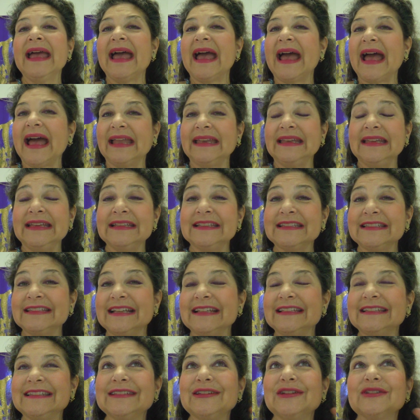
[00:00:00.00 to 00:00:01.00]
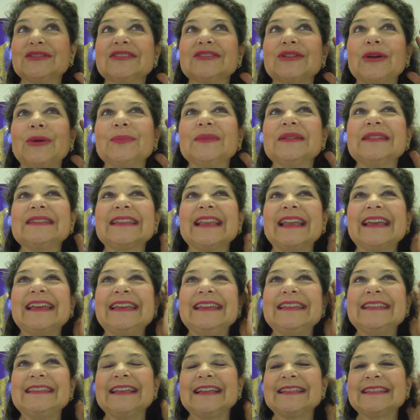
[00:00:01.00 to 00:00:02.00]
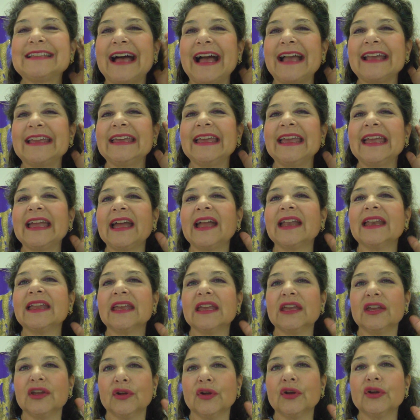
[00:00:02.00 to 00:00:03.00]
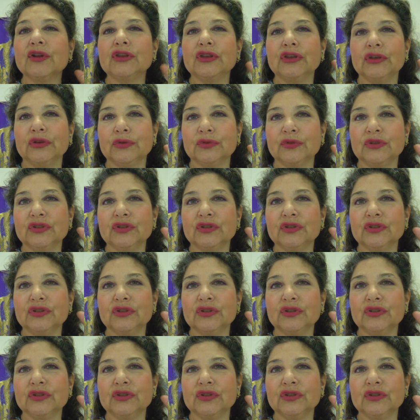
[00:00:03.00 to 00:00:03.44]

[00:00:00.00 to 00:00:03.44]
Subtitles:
And he says, it's almost like he says, I can't hear you.